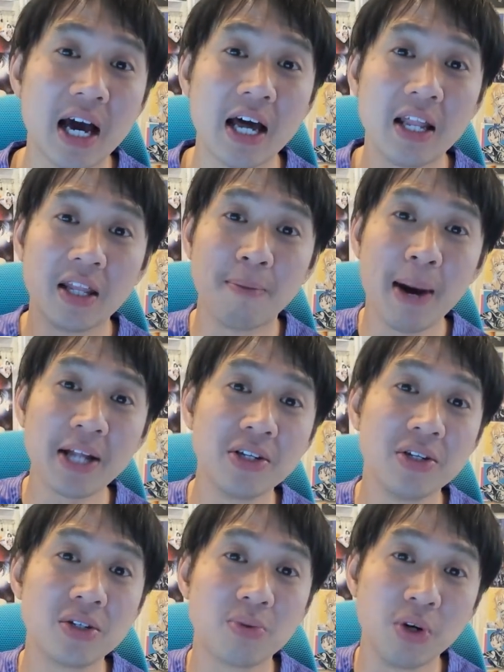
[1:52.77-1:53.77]
and the
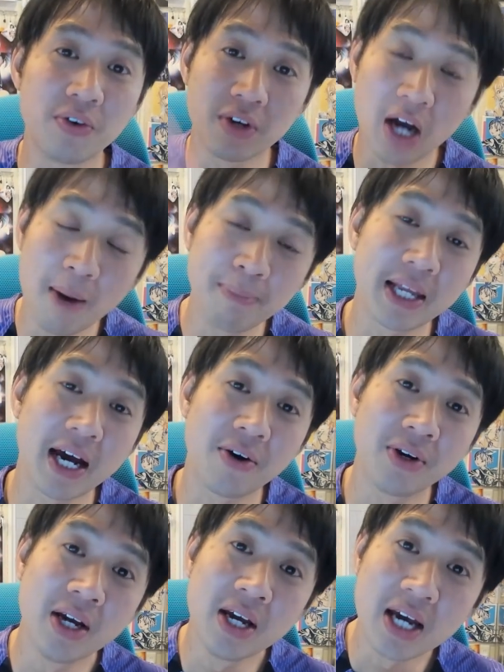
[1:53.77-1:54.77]
battens would have come down,